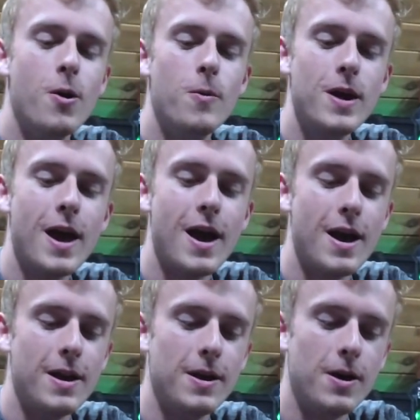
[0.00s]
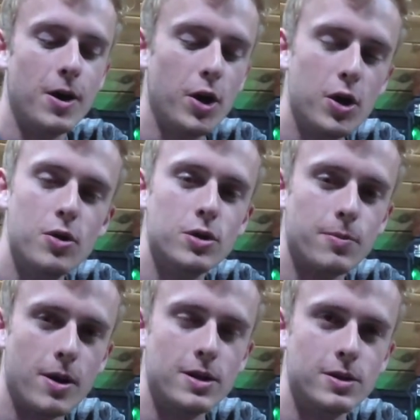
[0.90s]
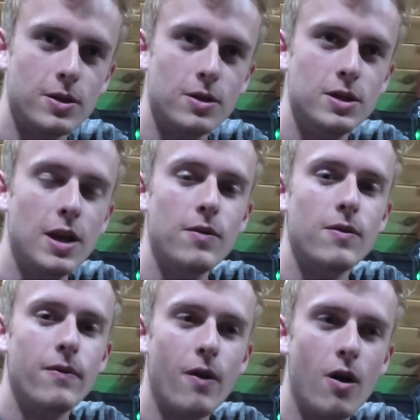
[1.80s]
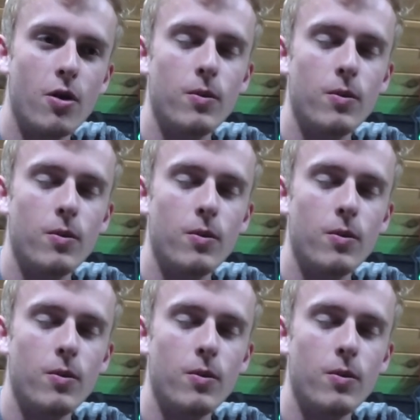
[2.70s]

we had a huge price surge even farther.